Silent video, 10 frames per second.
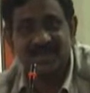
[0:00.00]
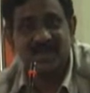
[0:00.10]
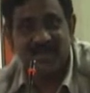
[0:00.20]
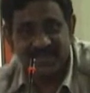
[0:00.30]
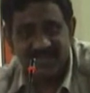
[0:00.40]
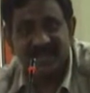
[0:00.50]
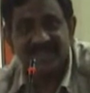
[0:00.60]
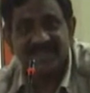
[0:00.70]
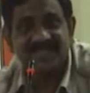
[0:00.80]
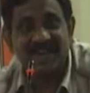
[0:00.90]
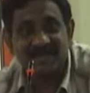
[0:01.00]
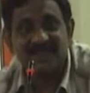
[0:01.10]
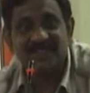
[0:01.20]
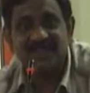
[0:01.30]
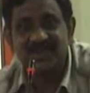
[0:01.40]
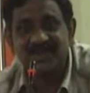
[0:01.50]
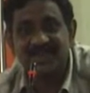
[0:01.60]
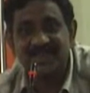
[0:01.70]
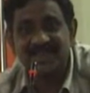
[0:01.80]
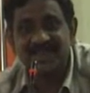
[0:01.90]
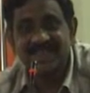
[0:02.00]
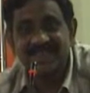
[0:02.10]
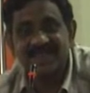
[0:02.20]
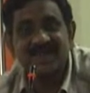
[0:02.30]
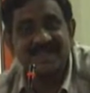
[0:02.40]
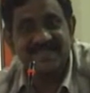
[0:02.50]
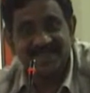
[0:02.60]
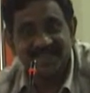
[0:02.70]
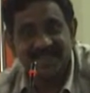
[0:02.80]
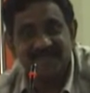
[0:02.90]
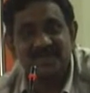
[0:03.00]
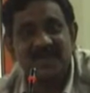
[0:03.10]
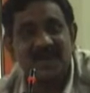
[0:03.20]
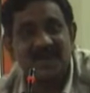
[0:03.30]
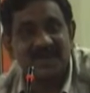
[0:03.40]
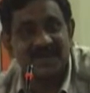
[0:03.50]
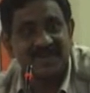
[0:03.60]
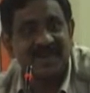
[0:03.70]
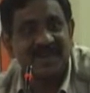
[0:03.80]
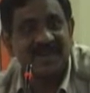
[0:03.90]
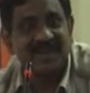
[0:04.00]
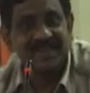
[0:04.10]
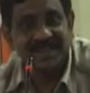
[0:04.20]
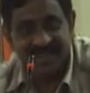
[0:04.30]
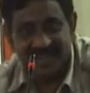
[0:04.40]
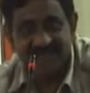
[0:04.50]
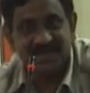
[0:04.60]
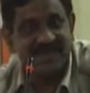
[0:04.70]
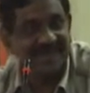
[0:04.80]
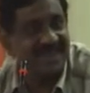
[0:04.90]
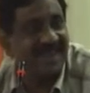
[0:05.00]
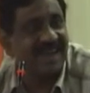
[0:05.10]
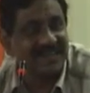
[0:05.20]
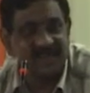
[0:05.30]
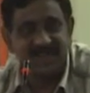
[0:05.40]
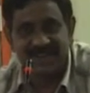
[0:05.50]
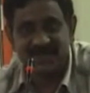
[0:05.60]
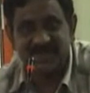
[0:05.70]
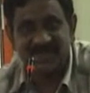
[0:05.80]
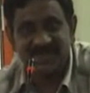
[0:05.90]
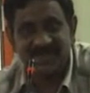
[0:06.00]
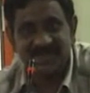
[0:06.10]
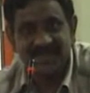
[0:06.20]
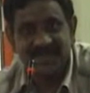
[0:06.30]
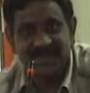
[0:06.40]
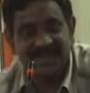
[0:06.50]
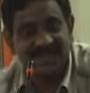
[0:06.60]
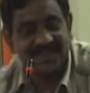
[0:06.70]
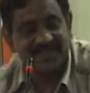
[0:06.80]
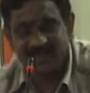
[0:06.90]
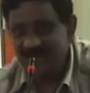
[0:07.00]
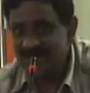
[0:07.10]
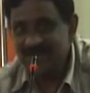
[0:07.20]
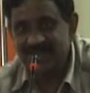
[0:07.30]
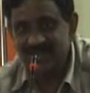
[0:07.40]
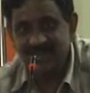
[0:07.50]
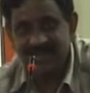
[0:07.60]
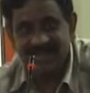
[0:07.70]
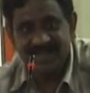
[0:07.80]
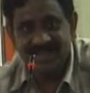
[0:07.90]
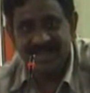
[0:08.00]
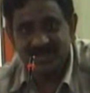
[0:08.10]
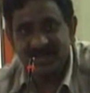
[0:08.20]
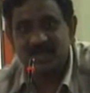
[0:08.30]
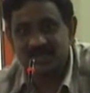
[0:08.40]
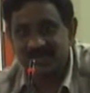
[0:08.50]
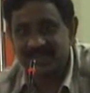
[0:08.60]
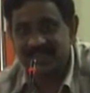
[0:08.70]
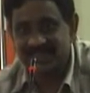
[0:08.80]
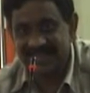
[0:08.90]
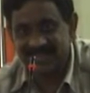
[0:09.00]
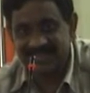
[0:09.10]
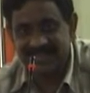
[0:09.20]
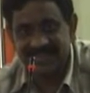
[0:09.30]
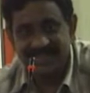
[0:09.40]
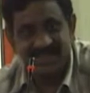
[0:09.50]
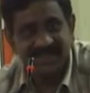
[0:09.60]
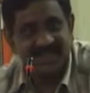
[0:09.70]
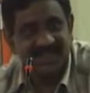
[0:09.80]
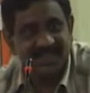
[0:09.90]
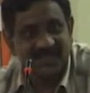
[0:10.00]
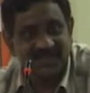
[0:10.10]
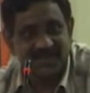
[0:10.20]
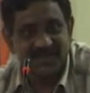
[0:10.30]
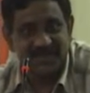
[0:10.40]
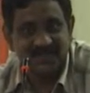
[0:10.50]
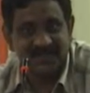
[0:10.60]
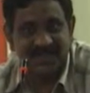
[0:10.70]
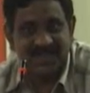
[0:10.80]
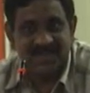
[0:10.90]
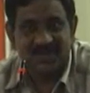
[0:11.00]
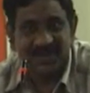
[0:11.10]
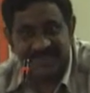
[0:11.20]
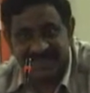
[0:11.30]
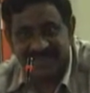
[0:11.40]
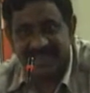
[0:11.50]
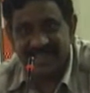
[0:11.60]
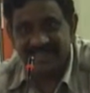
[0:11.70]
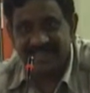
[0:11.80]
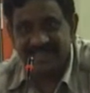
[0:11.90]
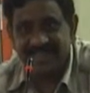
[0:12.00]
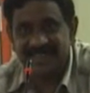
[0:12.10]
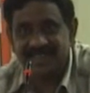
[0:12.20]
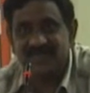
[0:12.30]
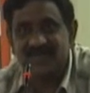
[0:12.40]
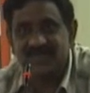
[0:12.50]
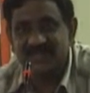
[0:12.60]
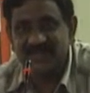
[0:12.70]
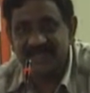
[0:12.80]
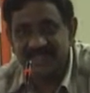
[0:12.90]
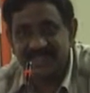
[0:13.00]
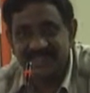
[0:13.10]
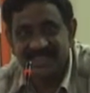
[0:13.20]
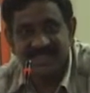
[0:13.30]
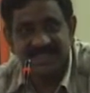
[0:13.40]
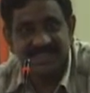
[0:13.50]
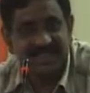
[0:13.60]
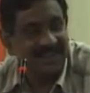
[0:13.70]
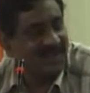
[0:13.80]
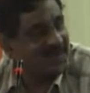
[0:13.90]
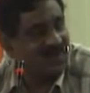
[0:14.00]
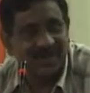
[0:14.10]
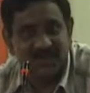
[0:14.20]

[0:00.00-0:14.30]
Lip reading: possibly some of us will see him or hear him in other platforms. I strongly believe that would also be excellent. So once again I take this opportunity to